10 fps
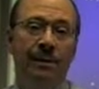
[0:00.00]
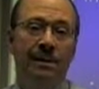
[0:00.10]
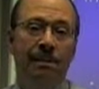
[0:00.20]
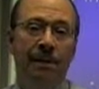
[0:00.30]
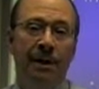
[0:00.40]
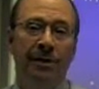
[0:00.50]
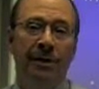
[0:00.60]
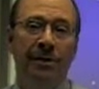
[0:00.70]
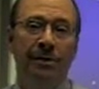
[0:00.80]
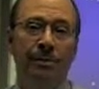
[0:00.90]
to build
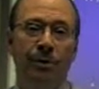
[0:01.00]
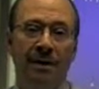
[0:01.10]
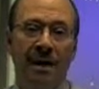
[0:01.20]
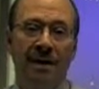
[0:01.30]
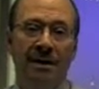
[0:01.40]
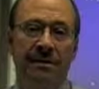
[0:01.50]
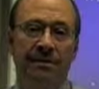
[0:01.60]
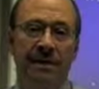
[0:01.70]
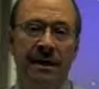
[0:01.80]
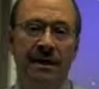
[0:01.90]
those productive
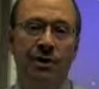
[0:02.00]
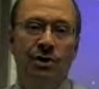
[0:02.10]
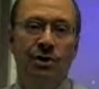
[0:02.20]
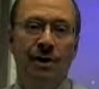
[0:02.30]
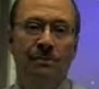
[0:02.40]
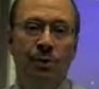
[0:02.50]
relationships